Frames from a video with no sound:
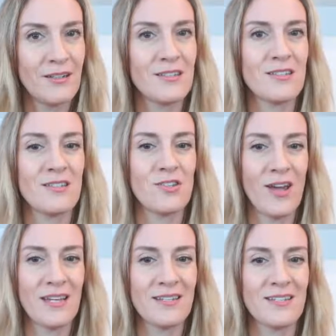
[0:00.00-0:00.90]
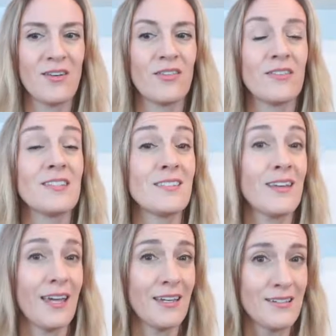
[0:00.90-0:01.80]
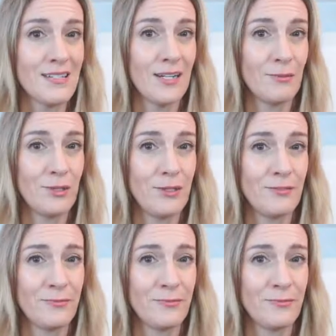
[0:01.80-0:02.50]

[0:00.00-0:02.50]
stressed on the second syllable.